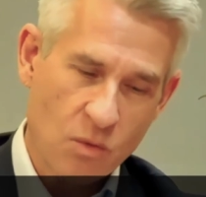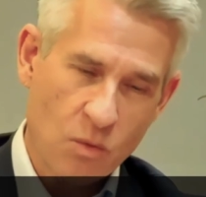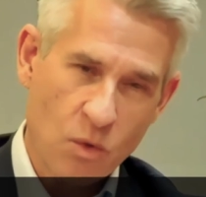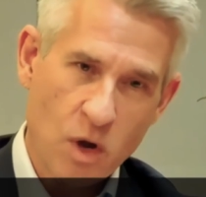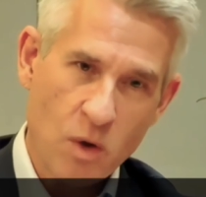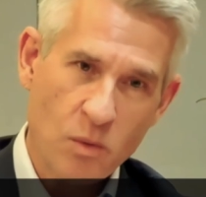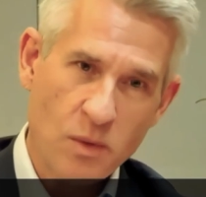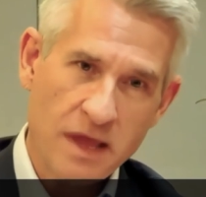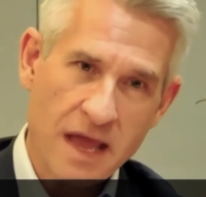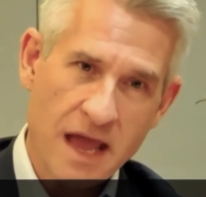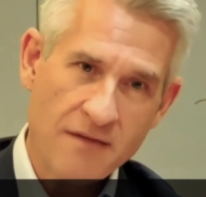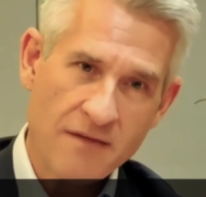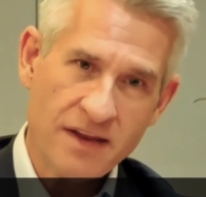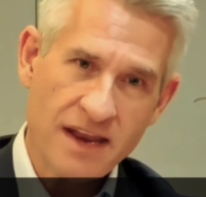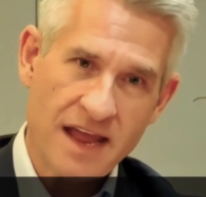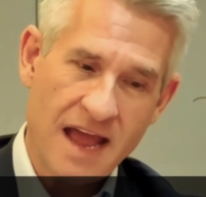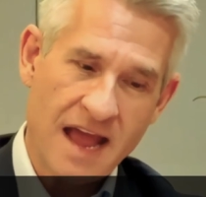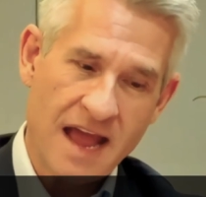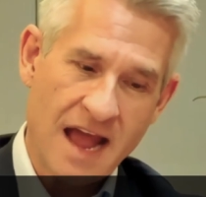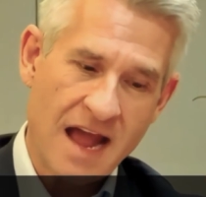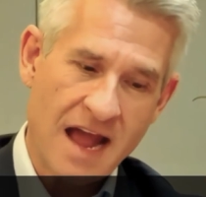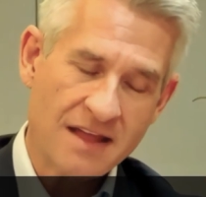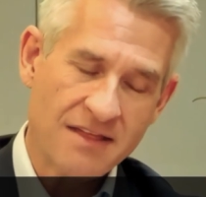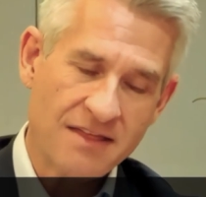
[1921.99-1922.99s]
where we
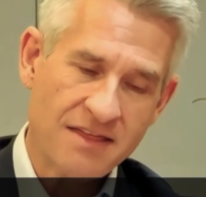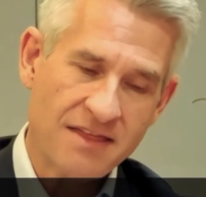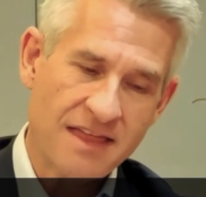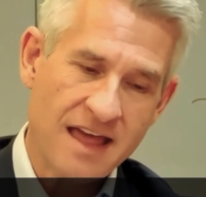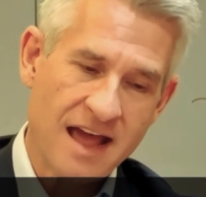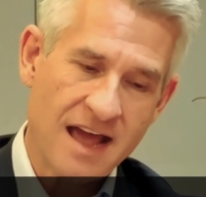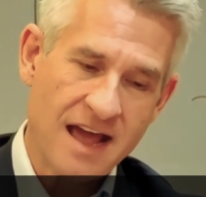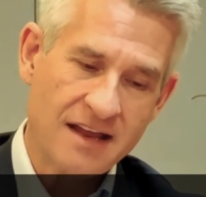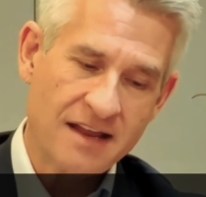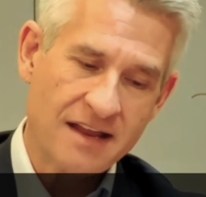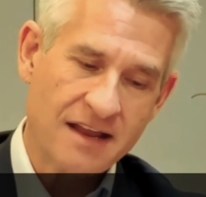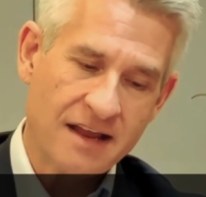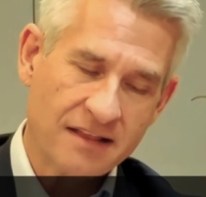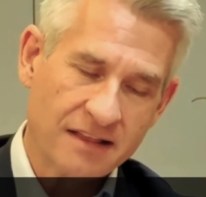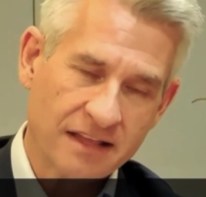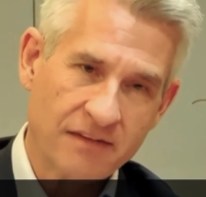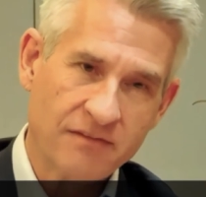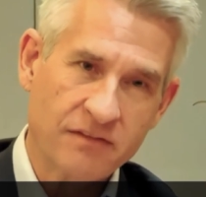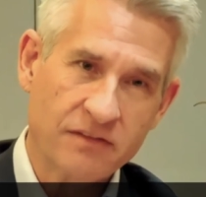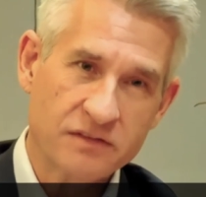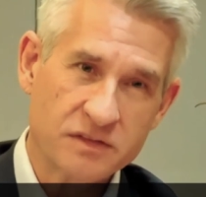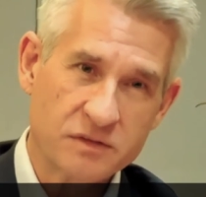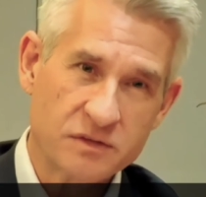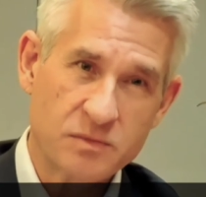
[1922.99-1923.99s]
haven't had that
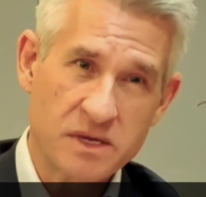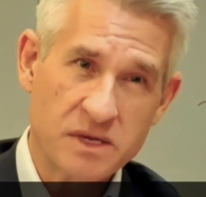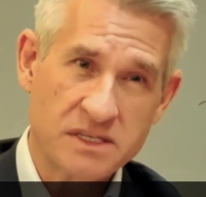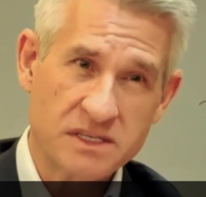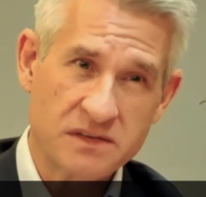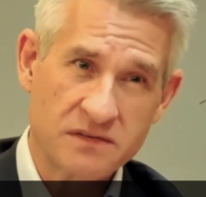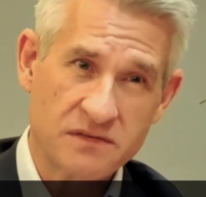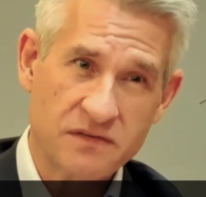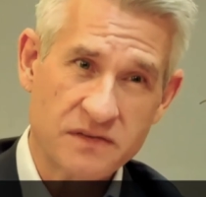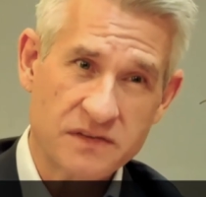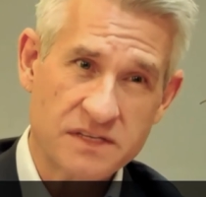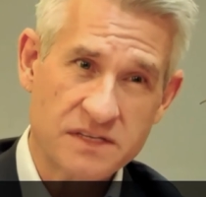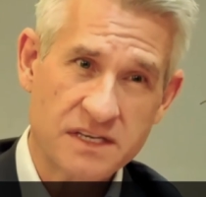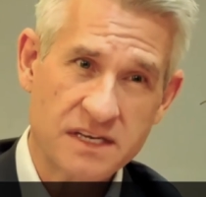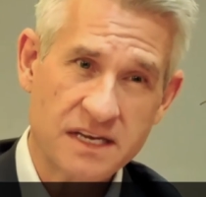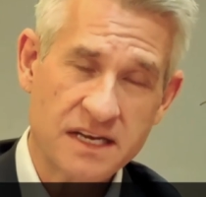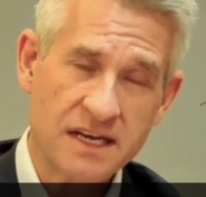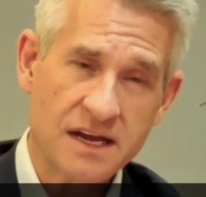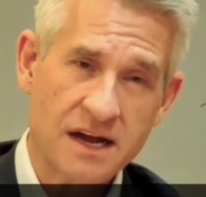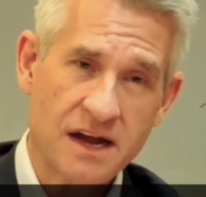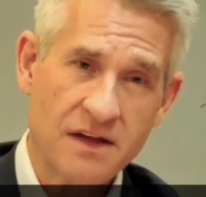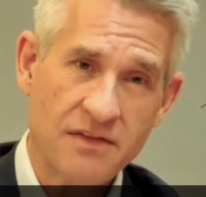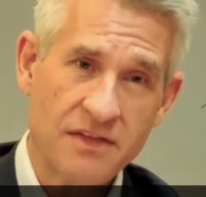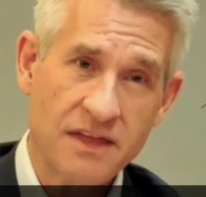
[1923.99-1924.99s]
level of
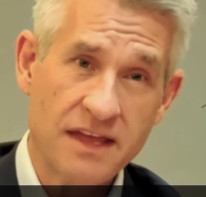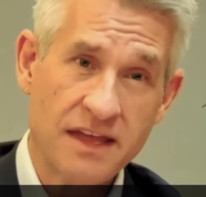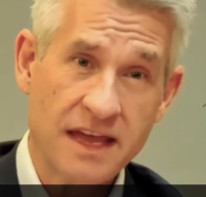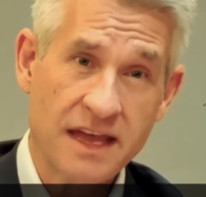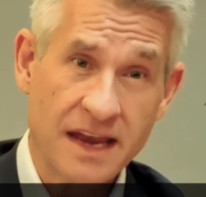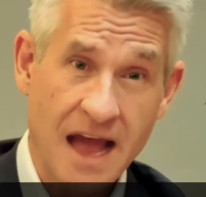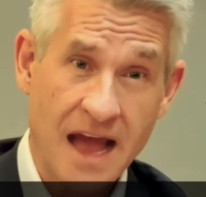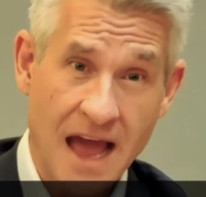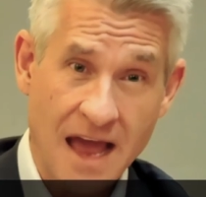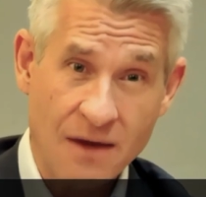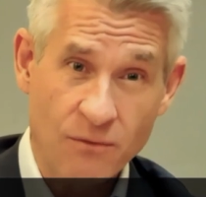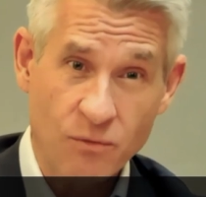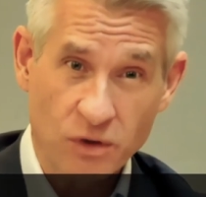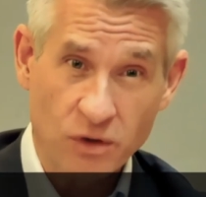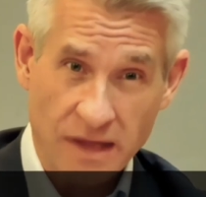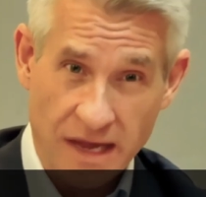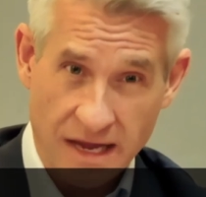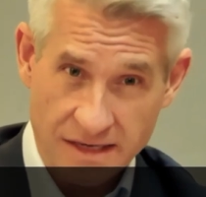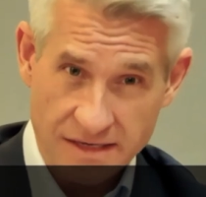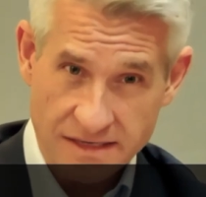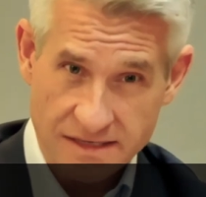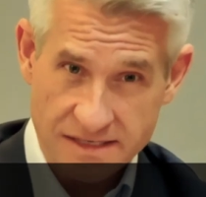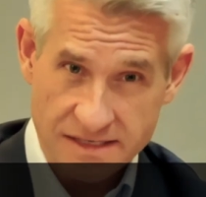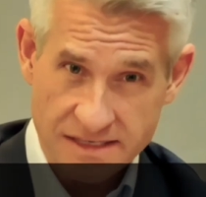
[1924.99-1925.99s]
specificity, I think, and
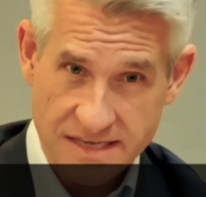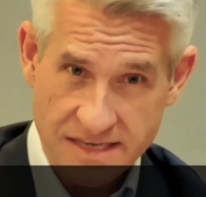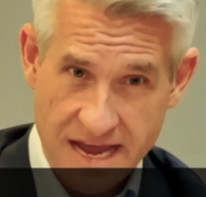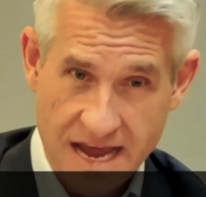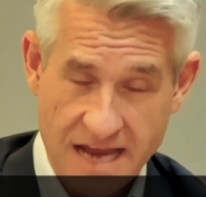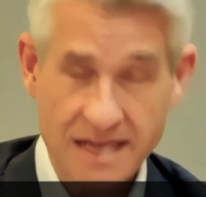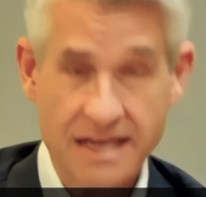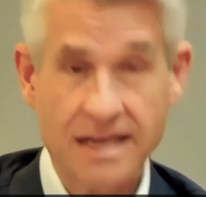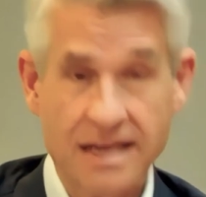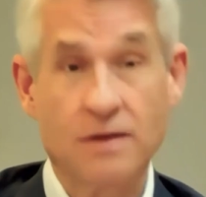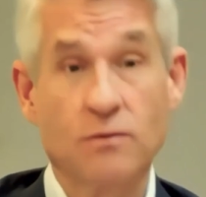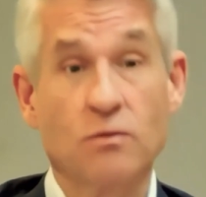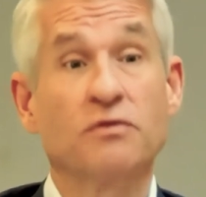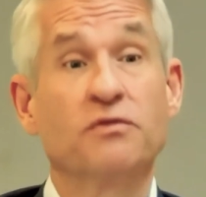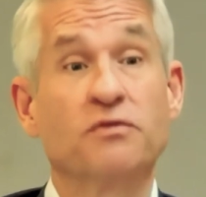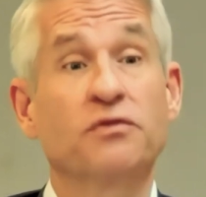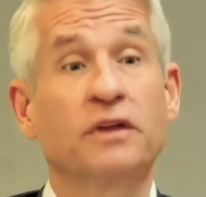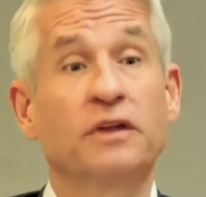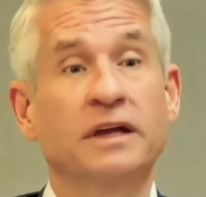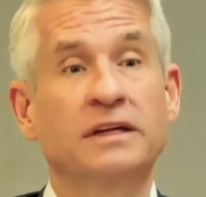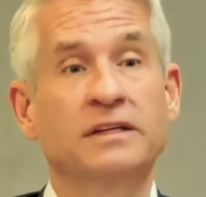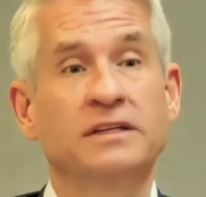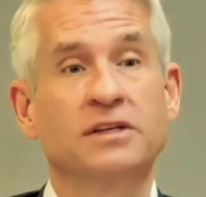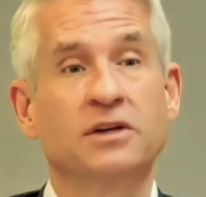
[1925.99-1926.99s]
real understanding, and
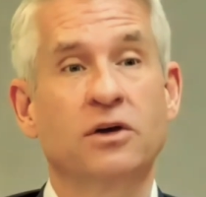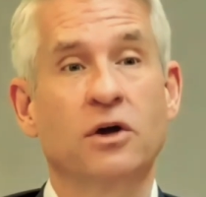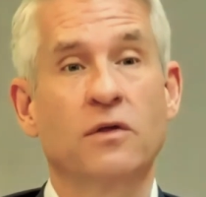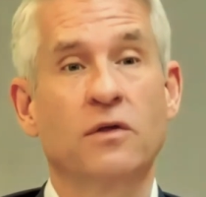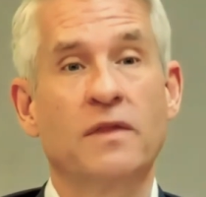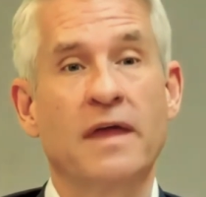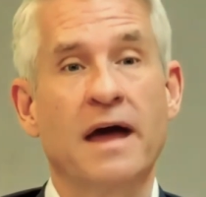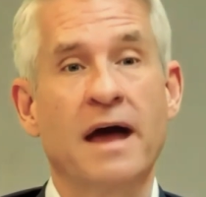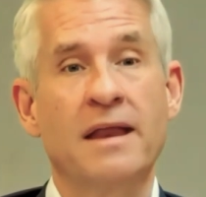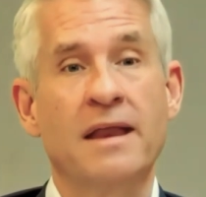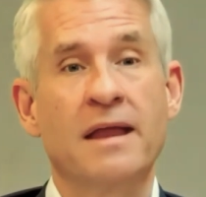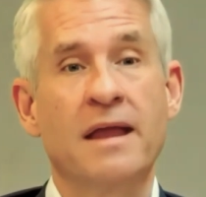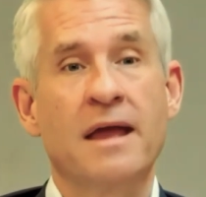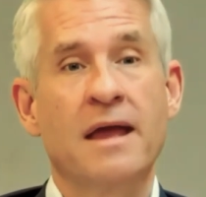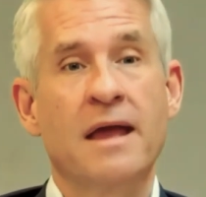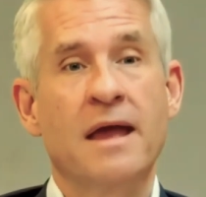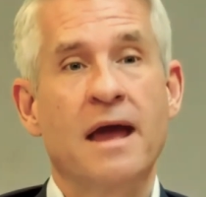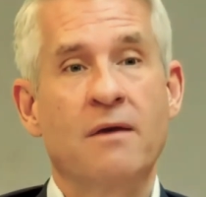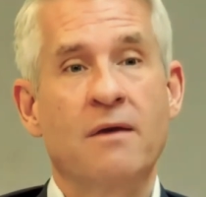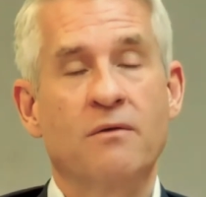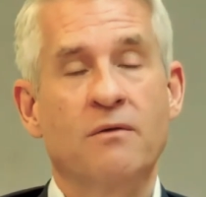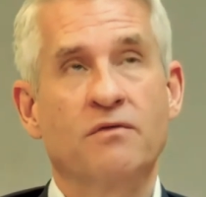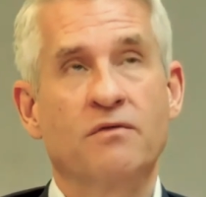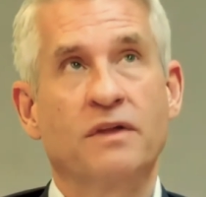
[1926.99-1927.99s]
reflected on that,
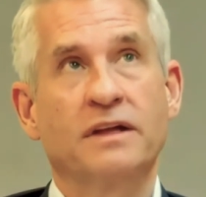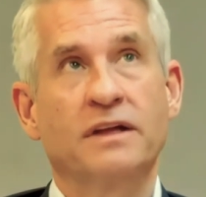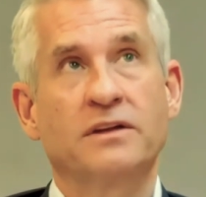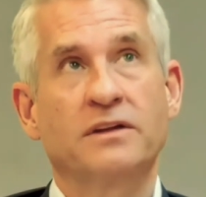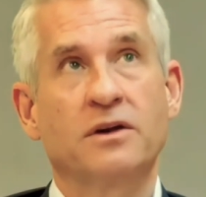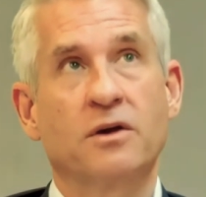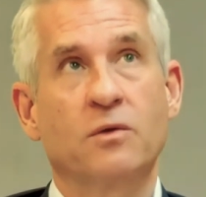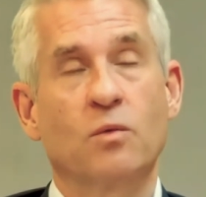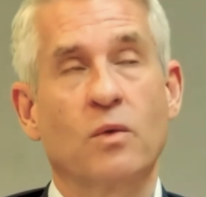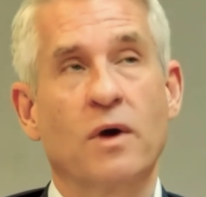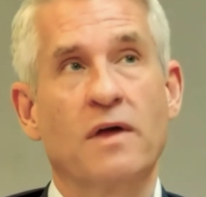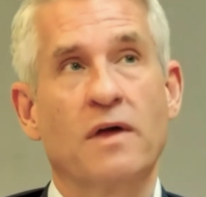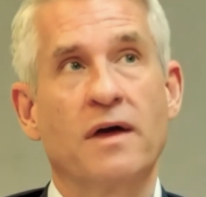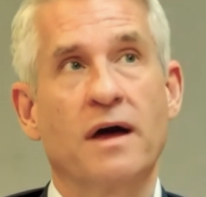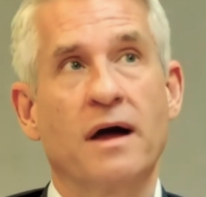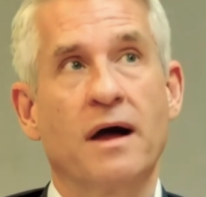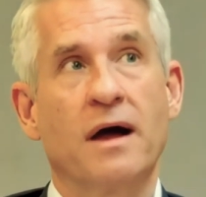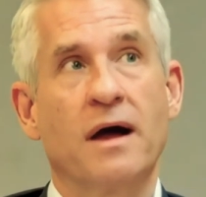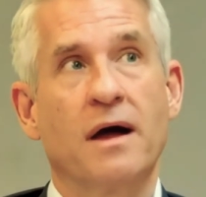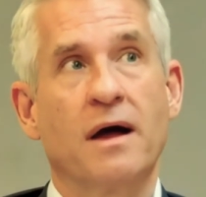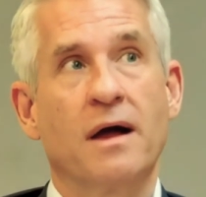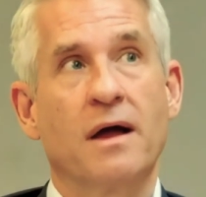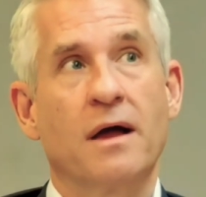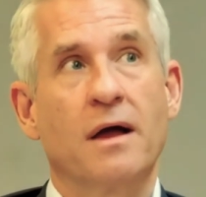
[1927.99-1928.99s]
and reflected on
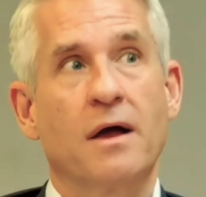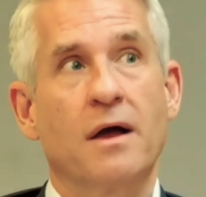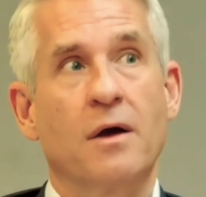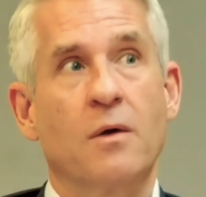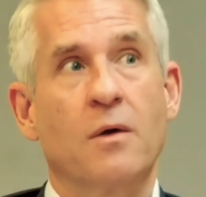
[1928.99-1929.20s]
whether